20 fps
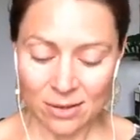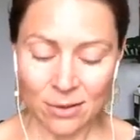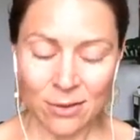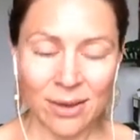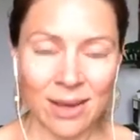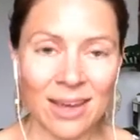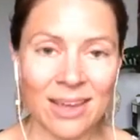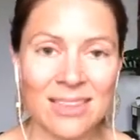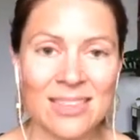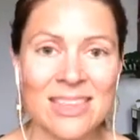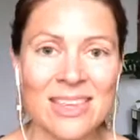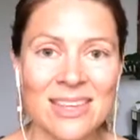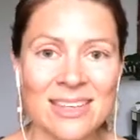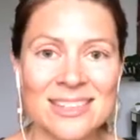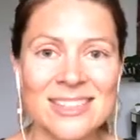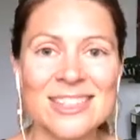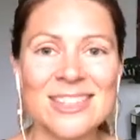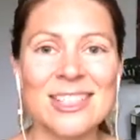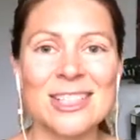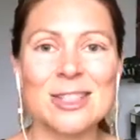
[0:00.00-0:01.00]
Okay,
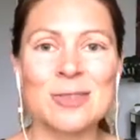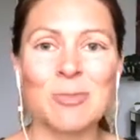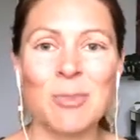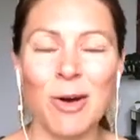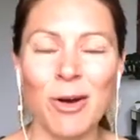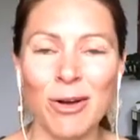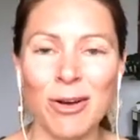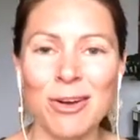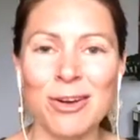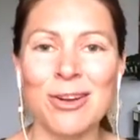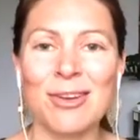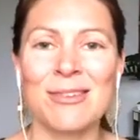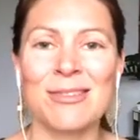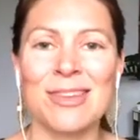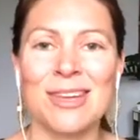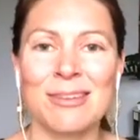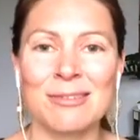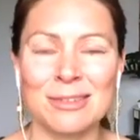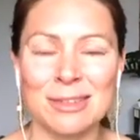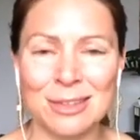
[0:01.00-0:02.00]
this is part of
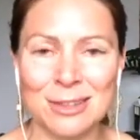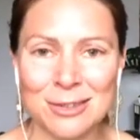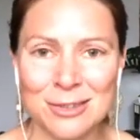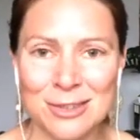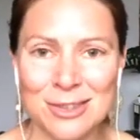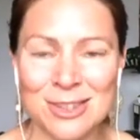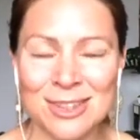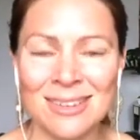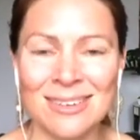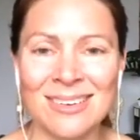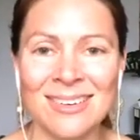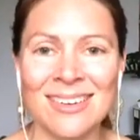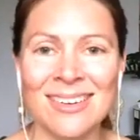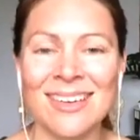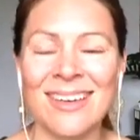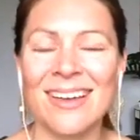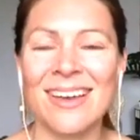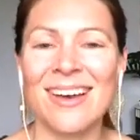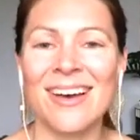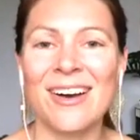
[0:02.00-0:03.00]
the evolution
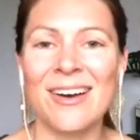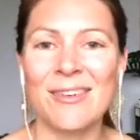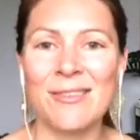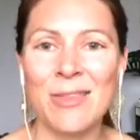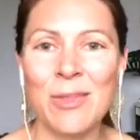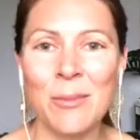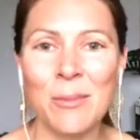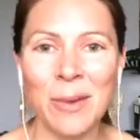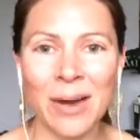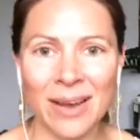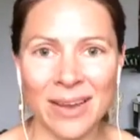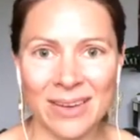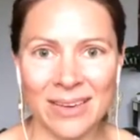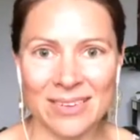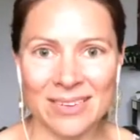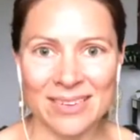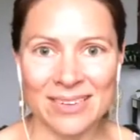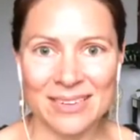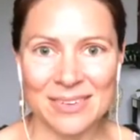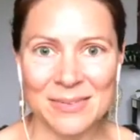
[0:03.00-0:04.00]
of the
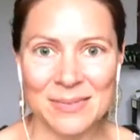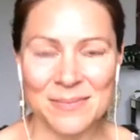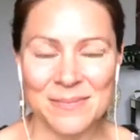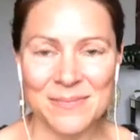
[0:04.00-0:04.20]
mind.